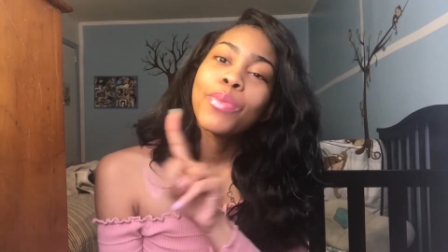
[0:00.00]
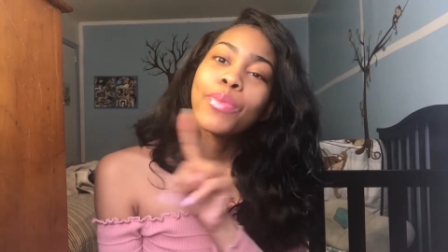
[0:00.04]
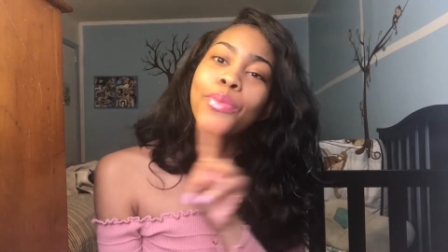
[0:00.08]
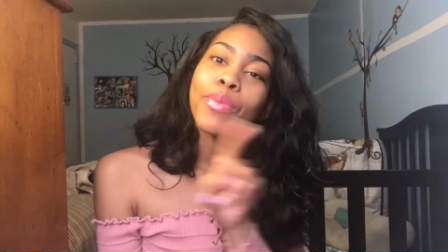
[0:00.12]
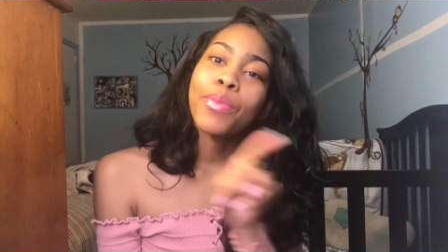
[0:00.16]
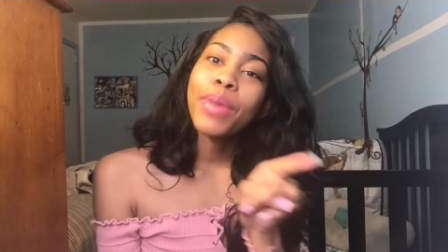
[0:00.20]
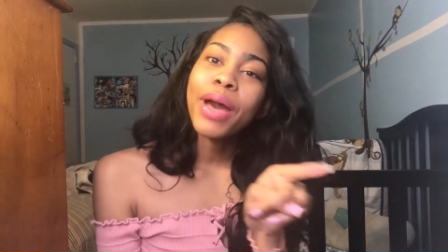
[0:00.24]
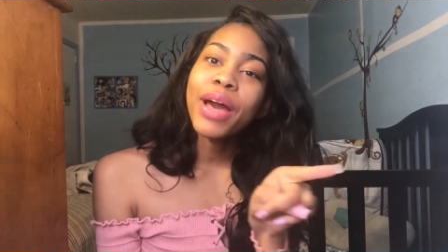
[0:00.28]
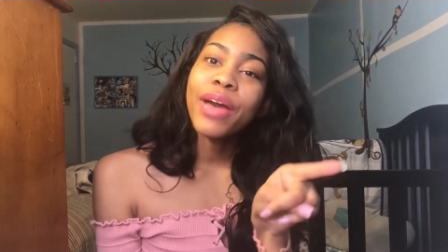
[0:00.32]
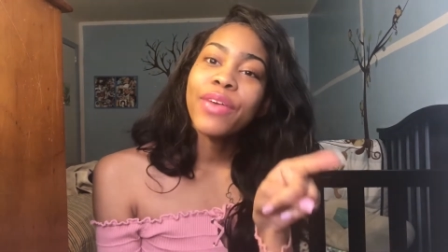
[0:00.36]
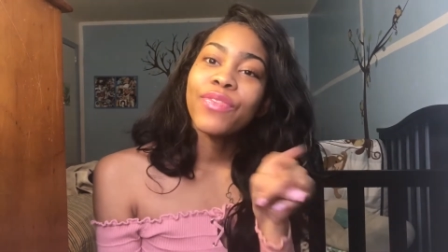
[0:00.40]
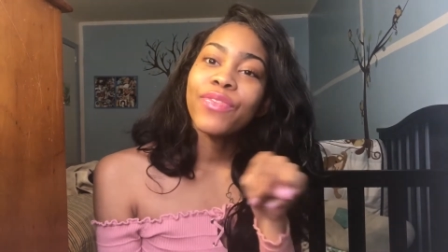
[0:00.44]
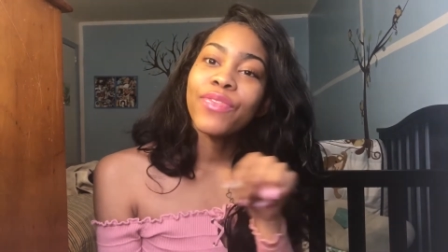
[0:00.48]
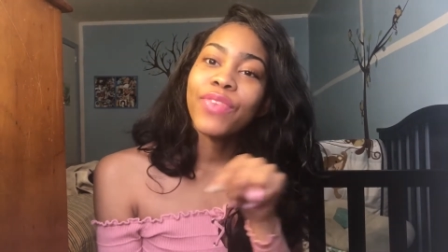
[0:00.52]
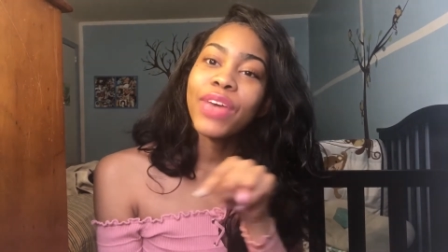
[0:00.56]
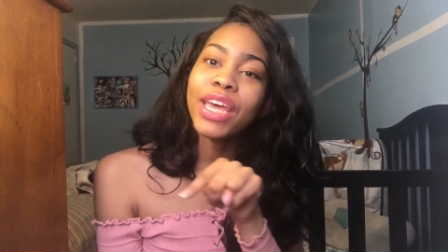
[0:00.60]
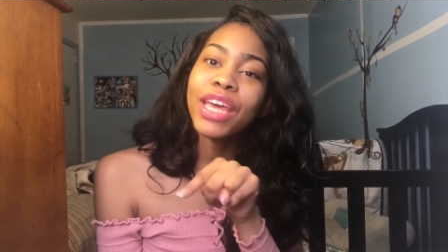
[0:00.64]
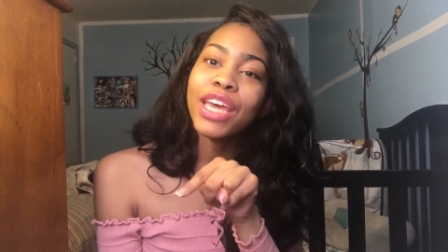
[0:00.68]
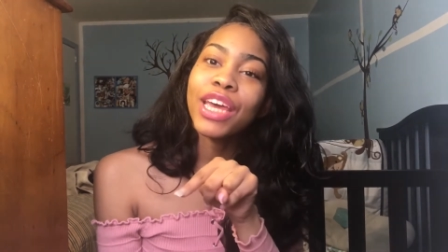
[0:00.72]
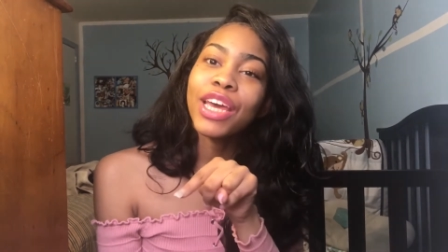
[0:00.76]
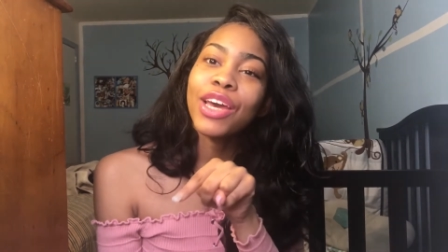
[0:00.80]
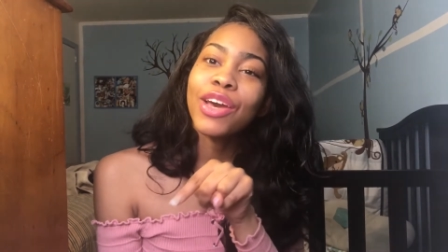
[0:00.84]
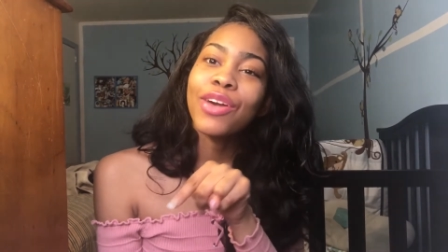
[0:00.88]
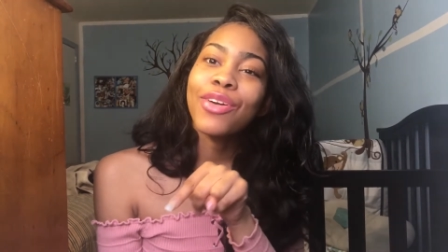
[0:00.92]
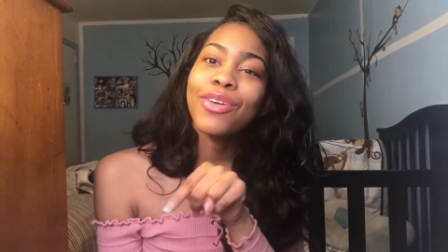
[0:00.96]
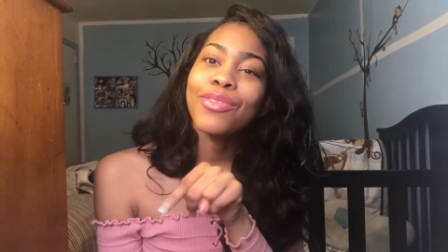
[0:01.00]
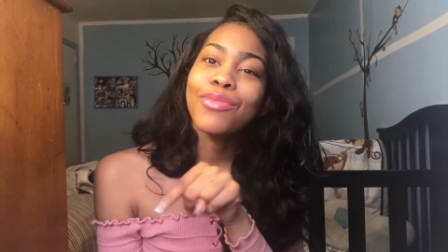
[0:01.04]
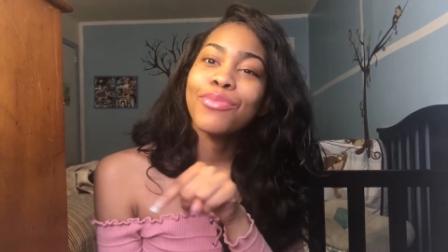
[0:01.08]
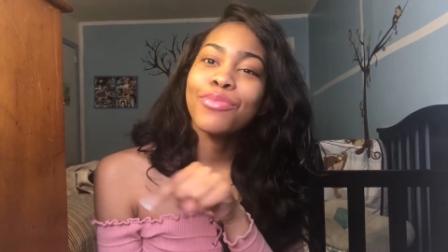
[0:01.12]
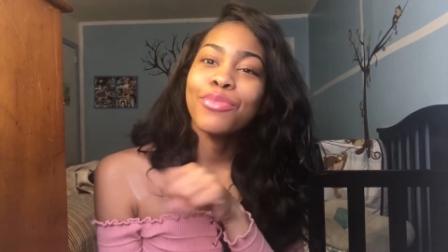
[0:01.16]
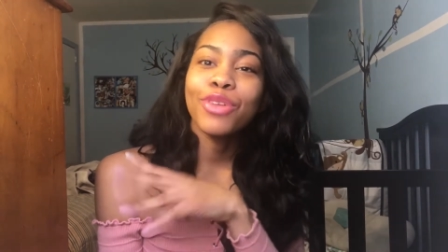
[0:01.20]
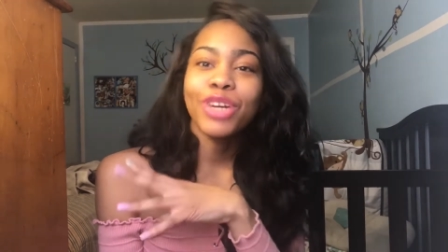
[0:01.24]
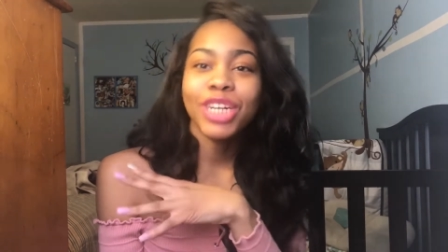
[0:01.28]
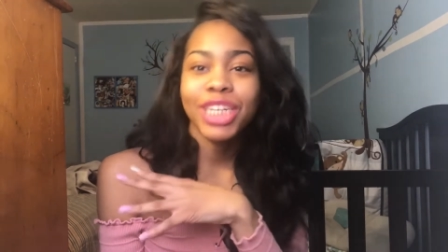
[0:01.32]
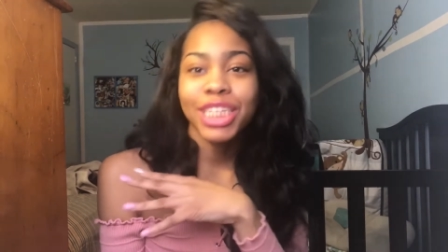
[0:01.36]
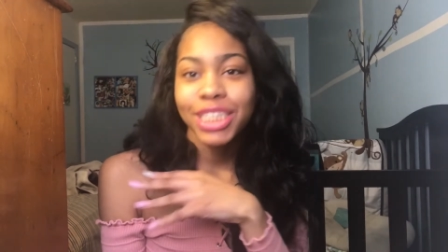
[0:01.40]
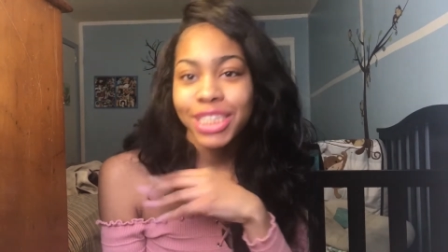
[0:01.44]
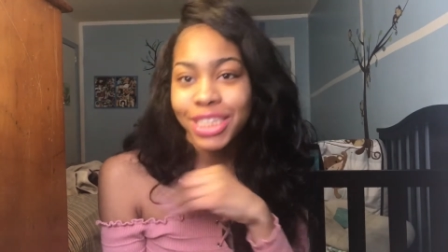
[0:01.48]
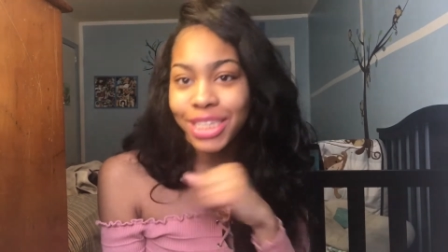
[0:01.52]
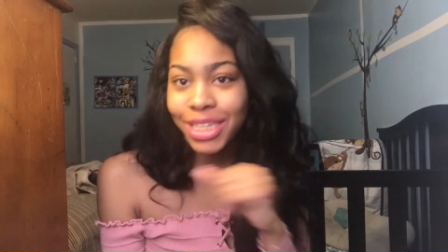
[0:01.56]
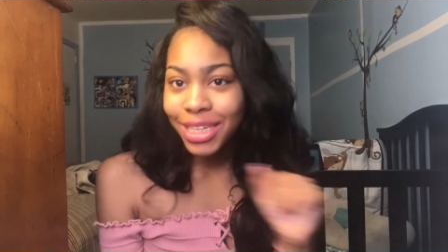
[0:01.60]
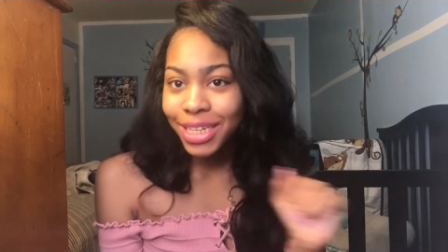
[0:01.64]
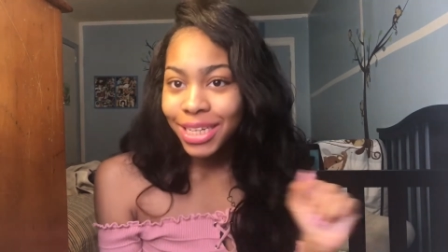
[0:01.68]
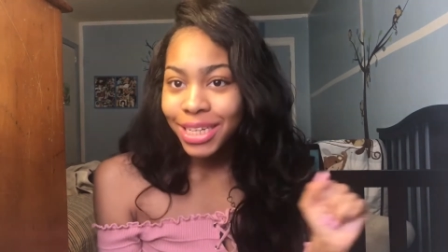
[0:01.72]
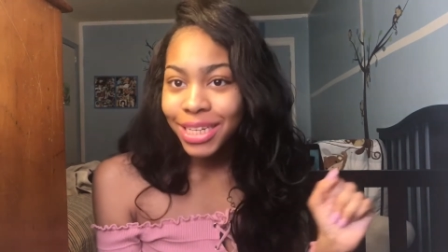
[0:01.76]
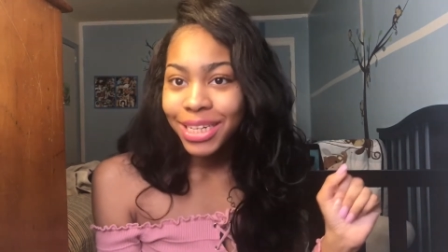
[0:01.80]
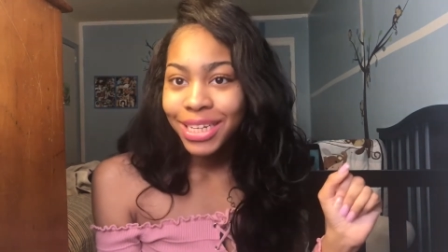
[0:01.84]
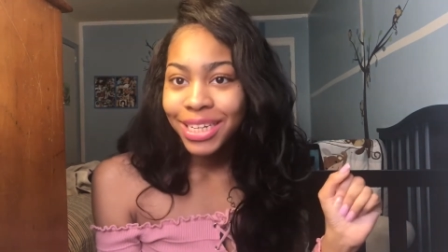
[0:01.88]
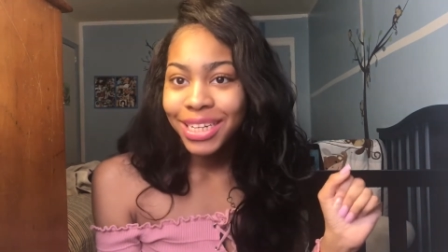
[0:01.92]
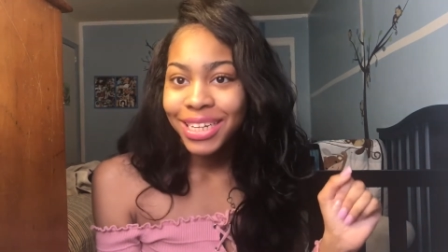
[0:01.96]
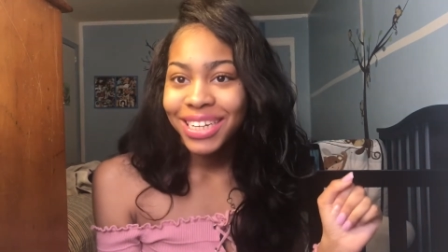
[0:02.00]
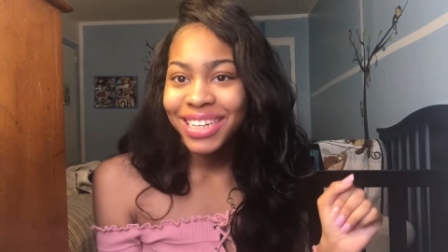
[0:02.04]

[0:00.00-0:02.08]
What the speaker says: my fake abortion.